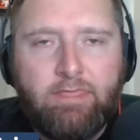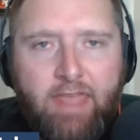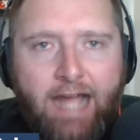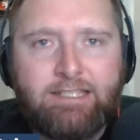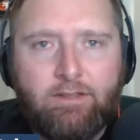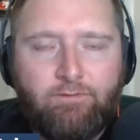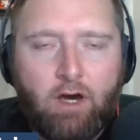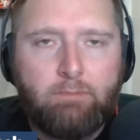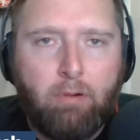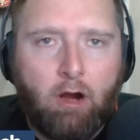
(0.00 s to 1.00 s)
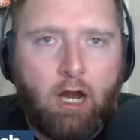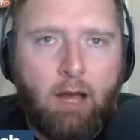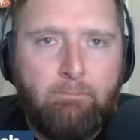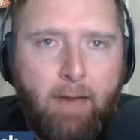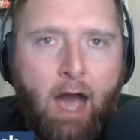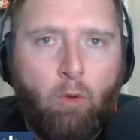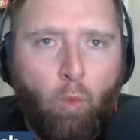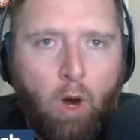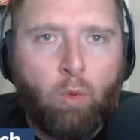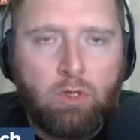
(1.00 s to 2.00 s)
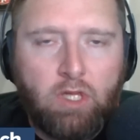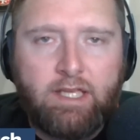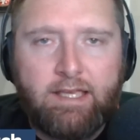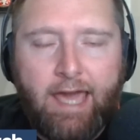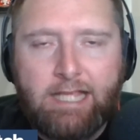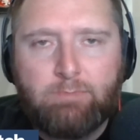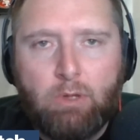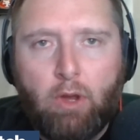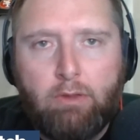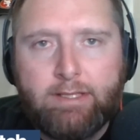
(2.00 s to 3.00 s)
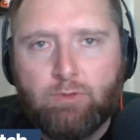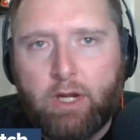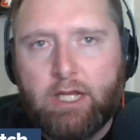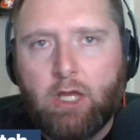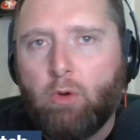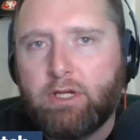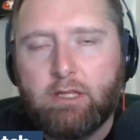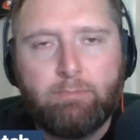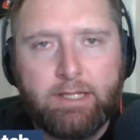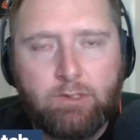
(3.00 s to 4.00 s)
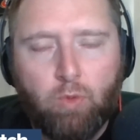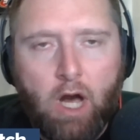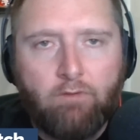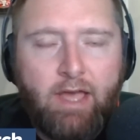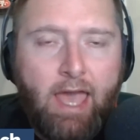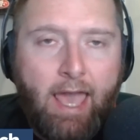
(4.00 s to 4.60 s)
That's the fun part about what we're looking at as BYU gets ready to go into the Big 12.